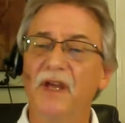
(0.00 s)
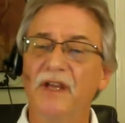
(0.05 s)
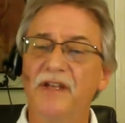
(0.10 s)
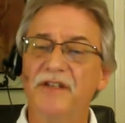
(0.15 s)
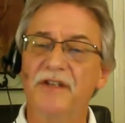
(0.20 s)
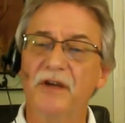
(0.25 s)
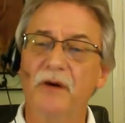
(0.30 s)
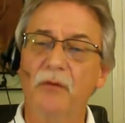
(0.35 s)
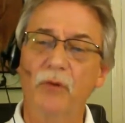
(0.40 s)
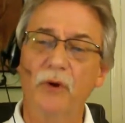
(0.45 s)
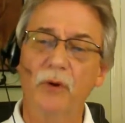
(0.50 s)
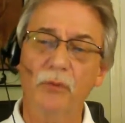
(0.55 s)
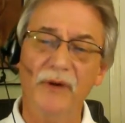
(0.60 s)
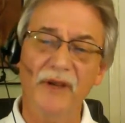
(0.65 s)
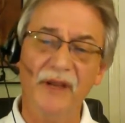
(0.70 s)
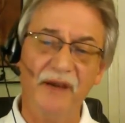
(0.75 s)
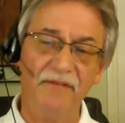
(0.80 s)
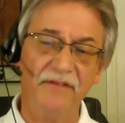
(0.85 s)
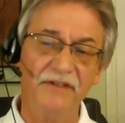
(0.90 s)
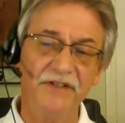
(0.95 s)
So where
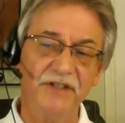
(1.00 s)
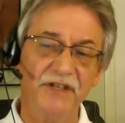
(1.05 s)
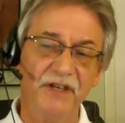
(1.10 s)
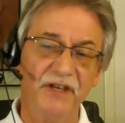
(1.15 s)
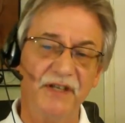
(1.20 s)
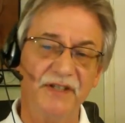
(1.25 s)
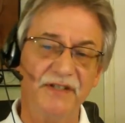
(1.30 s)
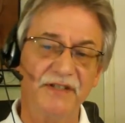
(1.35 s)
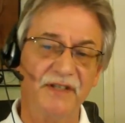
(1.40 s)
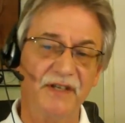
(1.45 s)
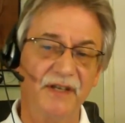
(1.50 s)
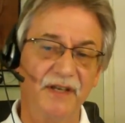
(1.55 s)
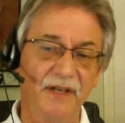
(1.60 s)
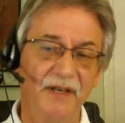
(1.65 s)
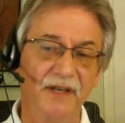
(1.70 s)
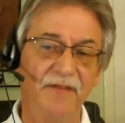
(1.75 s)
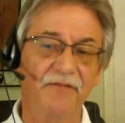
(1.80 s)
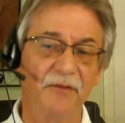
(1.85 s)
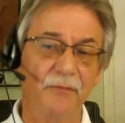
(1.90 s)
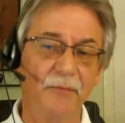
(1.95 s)
we have a chance to
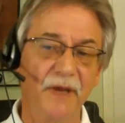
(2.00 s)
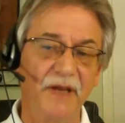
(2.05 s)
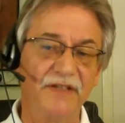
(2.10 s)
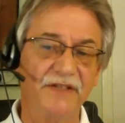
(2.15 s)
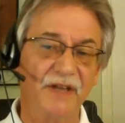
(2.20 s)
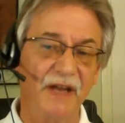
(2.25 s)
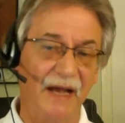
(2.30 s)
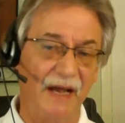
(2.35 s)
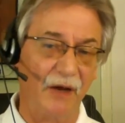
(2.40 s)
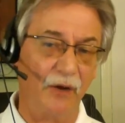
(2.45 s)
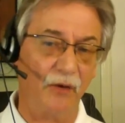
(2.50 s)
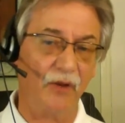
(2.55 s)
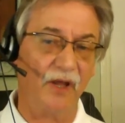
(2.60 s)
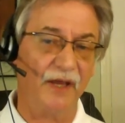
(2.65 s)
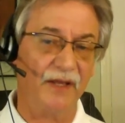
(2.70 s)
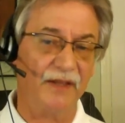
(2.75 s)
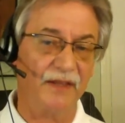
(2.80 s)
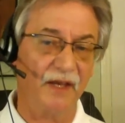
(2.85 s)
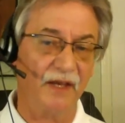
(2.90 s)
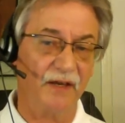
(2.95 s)
get information out
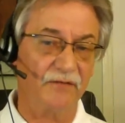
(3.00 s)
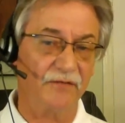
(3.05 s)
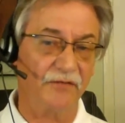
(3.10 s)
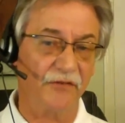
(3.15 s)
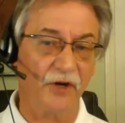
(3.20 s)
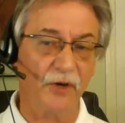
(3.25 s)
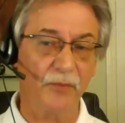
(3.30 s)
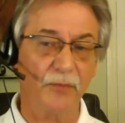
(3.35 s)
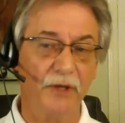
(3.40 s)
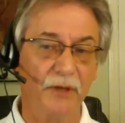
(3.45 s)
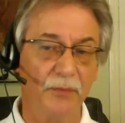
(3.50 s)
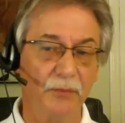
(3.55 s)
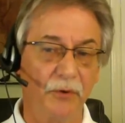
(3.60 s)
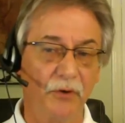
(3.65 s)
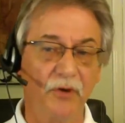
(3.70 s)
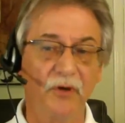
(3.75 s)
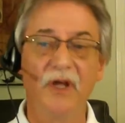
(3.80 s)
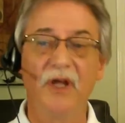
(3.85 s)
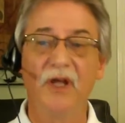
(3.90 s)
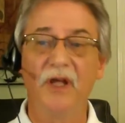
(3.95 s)
like that in front of
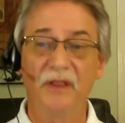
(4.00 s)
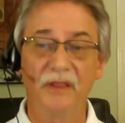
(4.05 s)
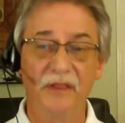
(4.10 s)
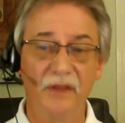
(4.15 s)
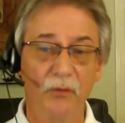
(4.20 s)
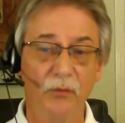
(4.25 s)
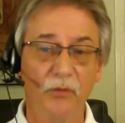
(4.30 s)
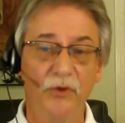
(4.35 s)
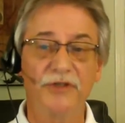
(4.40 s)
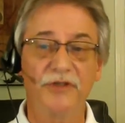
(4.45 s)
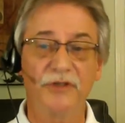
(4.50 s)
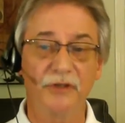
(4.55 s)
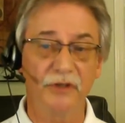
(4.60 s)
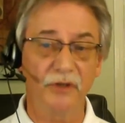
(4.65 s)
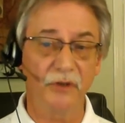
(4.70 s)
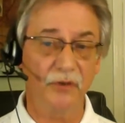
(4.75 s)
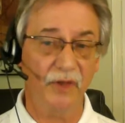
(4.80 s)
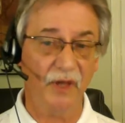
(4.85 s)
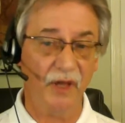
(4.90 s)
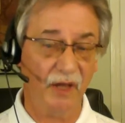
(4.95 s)
people, then we should
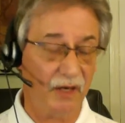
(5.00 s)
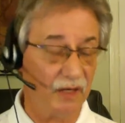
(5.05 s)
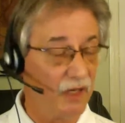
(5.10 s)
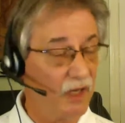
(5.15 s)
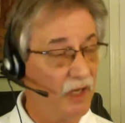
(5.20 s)
do that.